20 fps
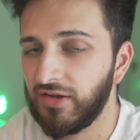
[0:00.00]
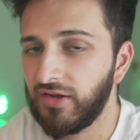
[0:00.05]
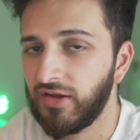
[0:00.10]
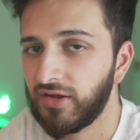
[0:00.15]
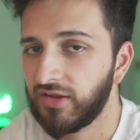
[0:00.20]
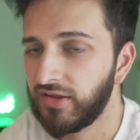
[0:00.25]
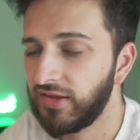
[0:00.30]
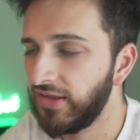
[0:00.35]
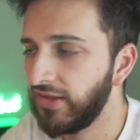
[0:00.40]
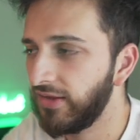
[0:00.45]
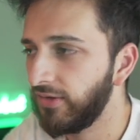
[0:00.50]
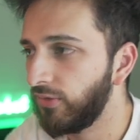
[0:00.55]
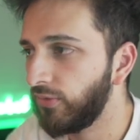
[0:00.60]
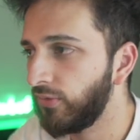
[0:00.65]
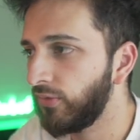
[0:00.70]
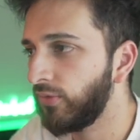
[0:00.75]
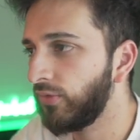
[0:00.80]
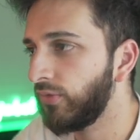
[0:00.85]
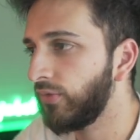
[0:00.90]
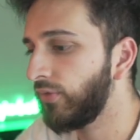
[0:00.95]
lucky
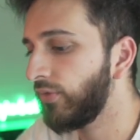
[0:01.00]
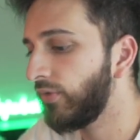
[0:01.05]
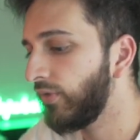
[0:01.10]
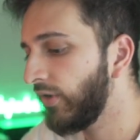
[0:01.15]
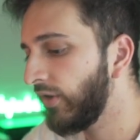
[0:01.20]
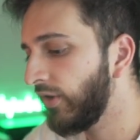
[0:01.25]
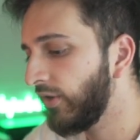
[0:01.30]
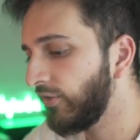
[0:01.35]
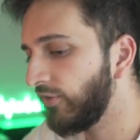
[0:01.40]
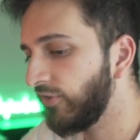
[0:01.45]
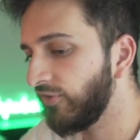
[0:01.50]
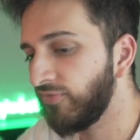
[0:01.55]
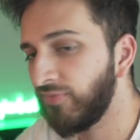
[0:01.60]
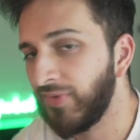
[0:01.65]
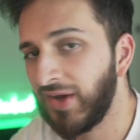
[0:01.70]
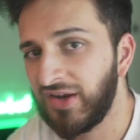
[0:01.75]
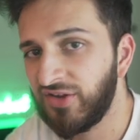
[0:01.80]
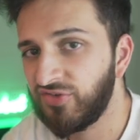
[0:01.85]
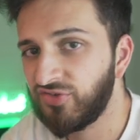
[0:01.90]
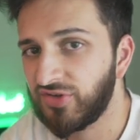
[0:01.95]
or you've
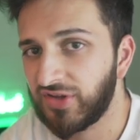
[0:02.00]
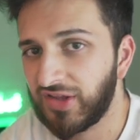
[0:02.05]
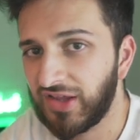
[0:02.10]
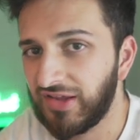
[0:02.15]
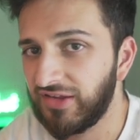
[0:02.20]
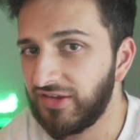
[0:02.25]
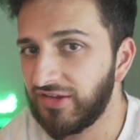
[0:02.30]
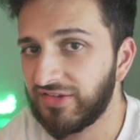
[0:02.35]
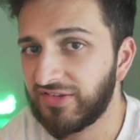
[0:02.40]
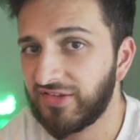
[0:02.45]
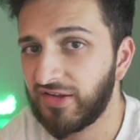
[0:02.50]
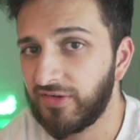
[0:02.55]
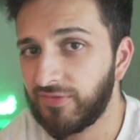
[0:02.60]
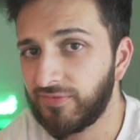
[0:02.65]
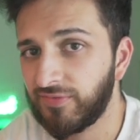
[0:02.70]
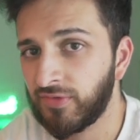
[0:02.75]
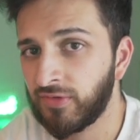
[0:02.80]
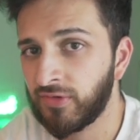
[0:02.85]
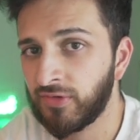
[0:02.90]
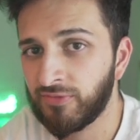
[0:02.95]
managed to get
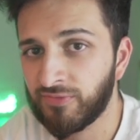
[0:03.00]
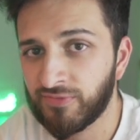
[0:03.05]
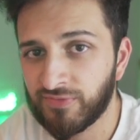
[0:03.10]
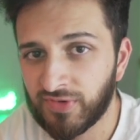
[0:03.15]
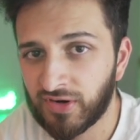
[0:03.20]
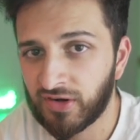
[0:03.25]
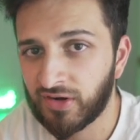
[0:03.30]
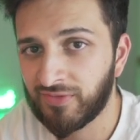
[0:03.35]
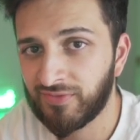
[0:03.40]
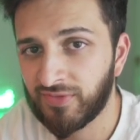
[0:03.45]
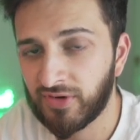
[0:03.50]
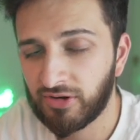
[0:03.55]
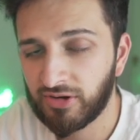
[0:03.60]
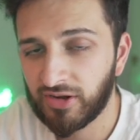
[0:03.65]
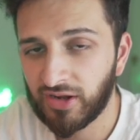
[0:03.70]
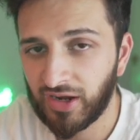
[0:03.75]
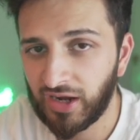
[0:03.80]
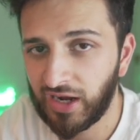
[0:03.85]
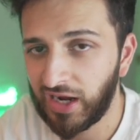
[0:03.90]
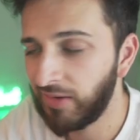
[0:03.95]
yourself on a very,
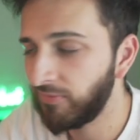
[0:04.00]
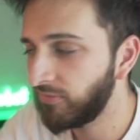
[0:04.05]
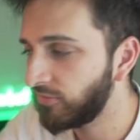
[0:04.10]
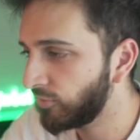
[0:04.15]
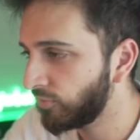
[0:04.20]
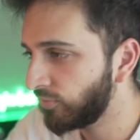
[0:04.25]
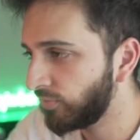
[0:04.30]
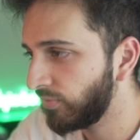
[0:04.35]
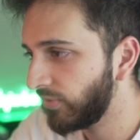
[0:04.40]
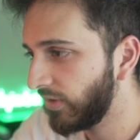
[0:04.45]
very hyped